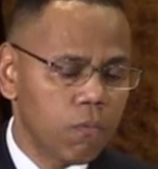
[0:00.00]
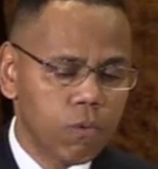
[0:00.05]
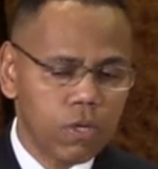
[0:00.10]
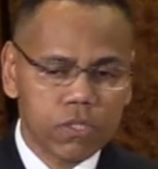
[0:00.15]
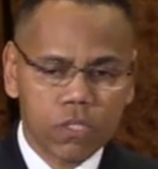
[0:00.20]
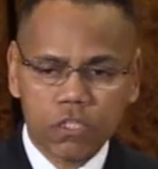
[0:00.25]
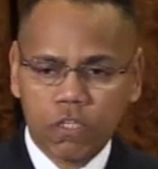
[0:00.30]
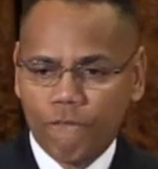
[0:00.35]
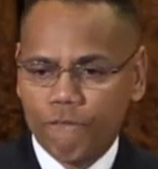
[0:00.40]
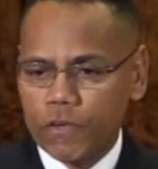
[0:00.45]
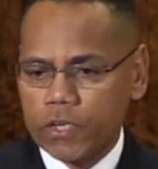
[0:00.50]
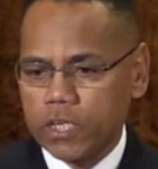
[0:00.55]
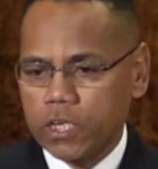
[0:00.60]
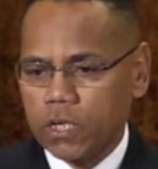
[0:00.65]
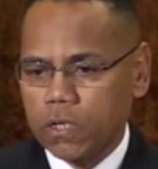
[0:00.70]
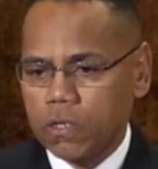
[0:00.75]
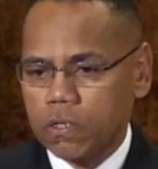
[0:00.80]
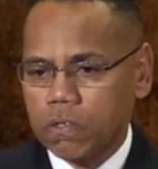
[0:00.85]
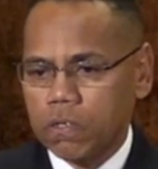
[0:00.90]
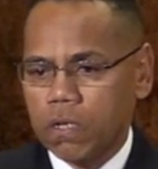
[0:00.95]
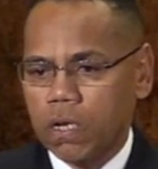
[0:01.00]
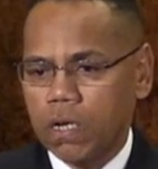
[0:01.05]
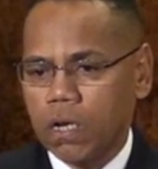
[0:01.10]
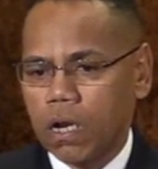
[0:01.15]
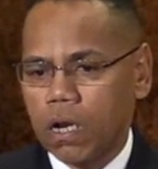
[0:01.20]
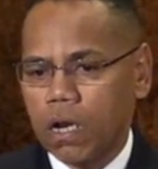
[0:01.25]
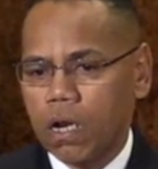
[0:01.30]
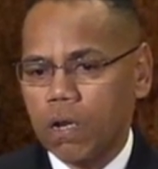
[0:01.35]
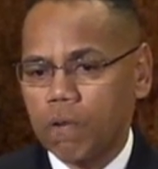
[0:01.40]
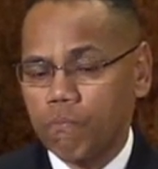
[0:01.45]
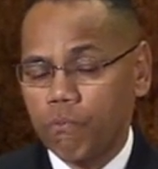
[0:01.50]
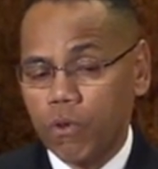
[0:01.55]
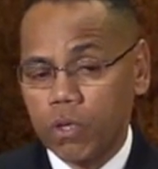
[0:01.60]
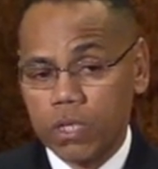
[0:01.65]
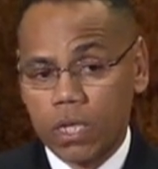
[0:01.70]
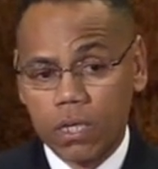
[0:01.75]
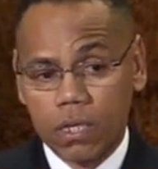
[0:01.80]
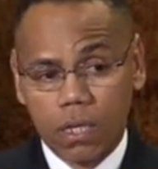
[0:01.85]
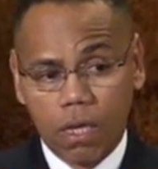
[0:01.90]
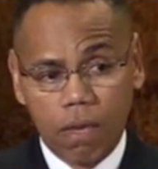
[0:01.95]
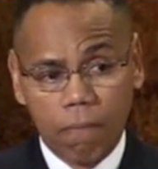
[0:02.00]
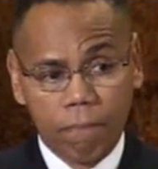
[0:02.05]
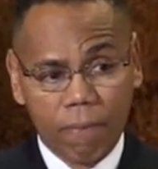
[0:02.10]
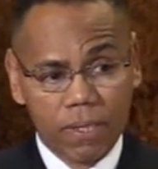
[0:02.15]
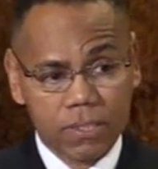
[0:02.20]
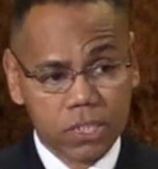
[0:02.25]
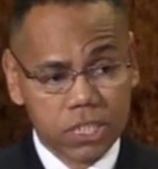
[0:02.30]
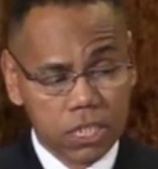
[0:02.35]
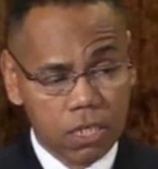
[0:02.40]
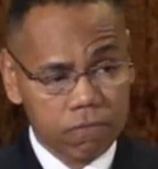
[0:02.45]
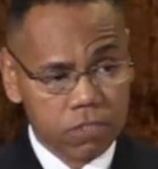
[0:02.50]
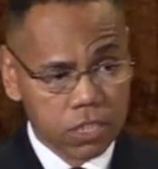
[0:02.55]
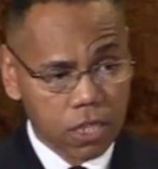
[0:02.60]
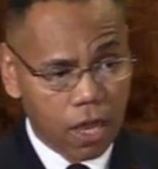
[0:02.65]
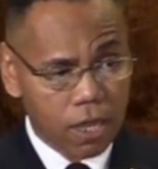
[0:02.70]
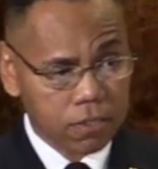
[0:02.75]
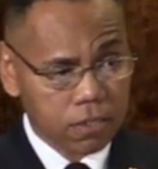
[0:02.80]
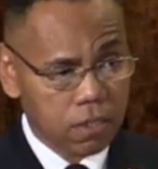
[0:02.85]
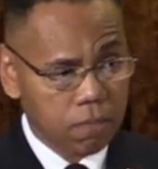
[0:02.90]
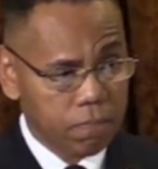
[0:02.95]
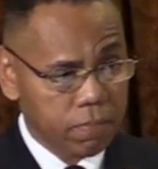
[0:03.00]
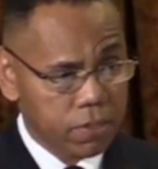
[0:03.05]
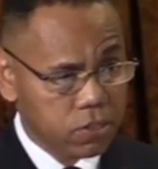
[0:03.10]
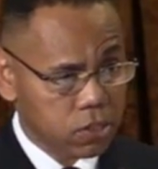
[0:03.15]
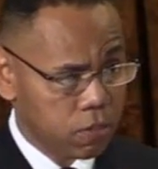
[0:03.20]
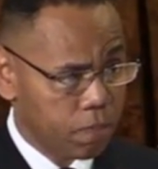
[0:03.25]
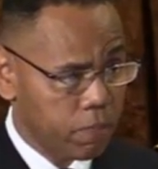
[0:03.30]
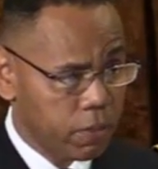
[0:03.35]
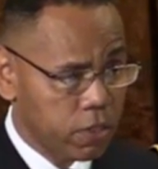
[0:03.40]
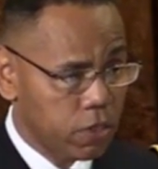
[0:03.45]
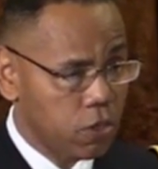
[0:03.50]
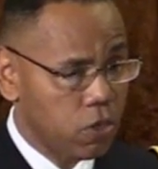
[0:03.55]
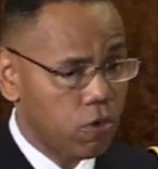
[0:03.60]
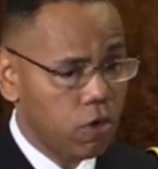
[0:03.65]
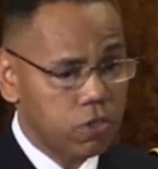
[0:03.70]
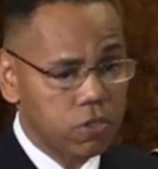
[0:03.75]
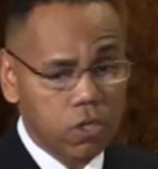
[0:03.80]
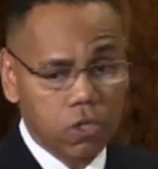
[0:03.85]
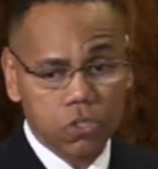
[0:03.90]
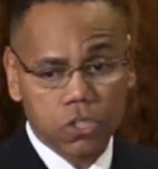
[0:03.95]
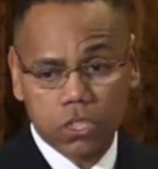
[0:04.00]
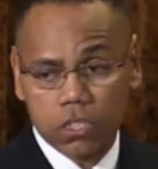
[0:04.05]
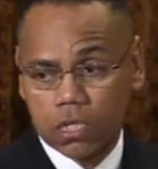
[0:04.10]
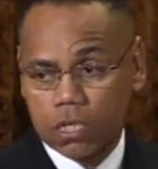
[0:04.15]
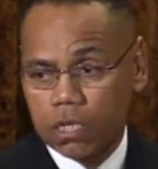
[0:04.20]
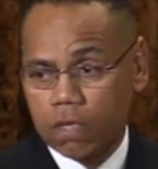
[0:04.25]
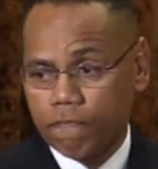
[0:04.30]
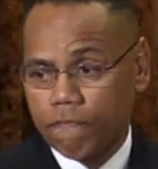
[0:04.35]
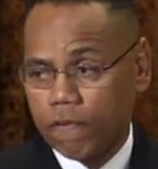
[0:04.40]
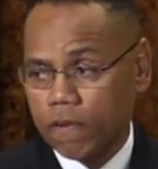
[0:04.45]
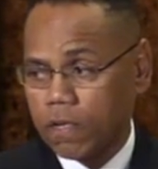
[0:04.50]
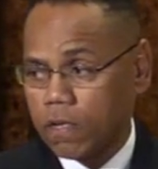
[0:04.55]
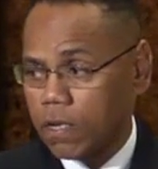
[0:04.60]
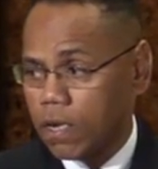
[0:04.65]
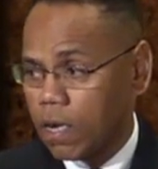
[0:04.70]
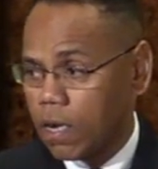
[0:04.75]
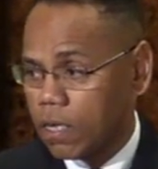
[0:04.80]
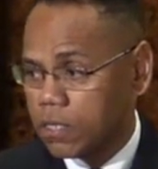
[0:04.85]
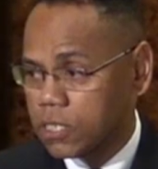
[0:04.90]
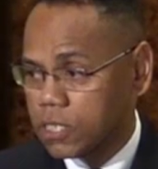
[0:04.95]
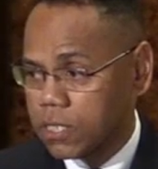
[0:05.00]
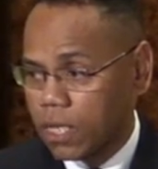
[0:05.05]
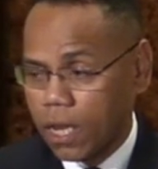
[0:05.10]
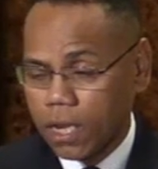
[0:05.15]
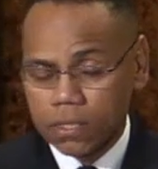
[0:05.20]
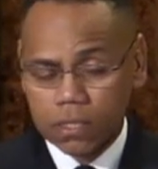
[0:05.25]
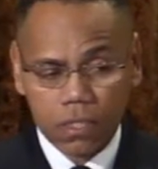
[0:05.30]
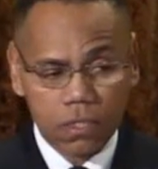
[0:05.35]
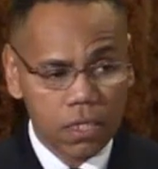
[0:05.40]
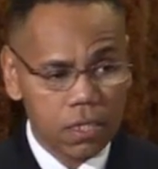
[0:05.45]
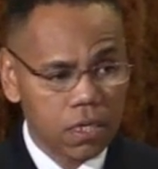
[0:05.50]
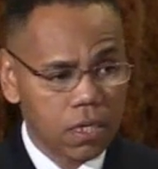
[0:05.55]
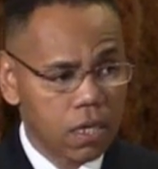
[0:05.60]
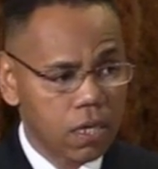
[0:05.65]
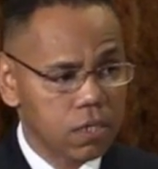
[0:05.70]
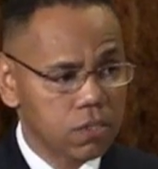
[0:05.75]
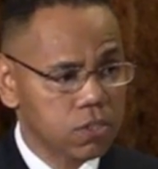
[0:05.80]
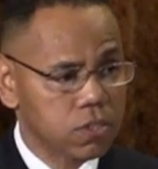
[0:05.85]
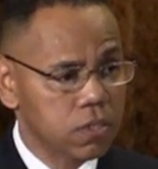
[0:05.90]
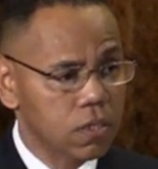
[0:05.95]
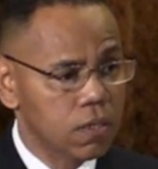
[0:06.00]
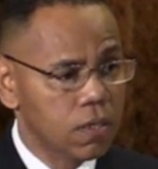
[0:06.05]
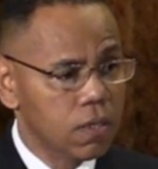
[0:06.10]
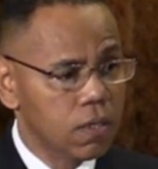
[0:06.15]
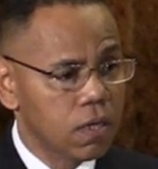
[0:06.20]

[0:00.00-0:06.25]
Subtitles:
with this video, really led by Steve Stockton, many of you all know Steve Stockton, he has